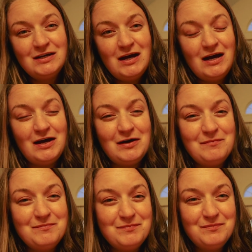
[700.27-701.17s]

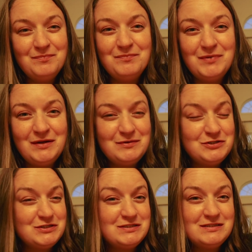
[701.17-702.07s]
But it
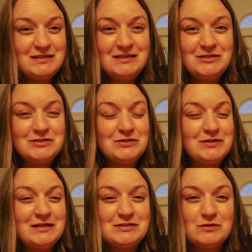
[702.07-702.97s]
just looked
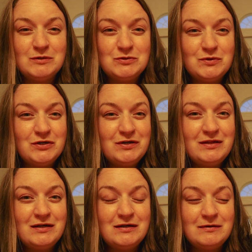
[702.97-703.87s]
like so much work.
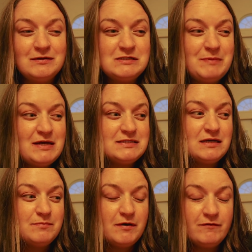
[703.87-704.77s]
The space
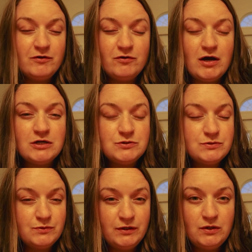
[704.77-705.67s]
above the garage was
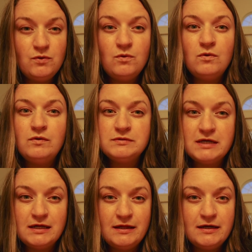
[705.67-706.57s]
really cool. It was
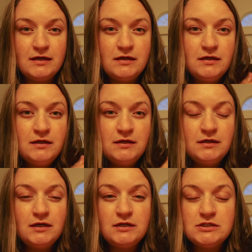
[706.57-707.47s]
kind of like
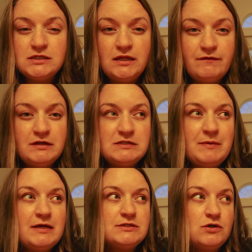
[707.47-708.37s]
just a living
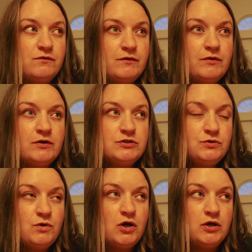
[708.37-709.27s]
space over their
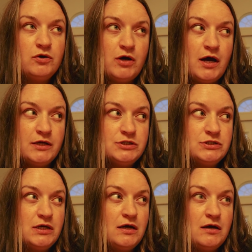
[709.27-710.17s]
2-car garage.
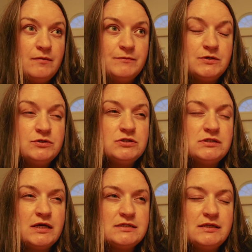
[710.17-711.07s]
So there's just
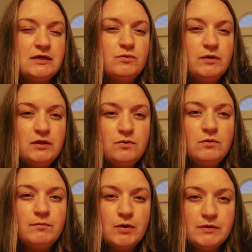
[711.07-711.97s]
lots of like really cool
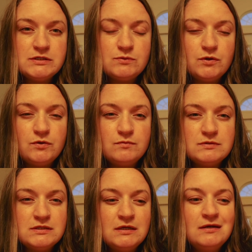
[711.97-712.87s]
bonus rooms,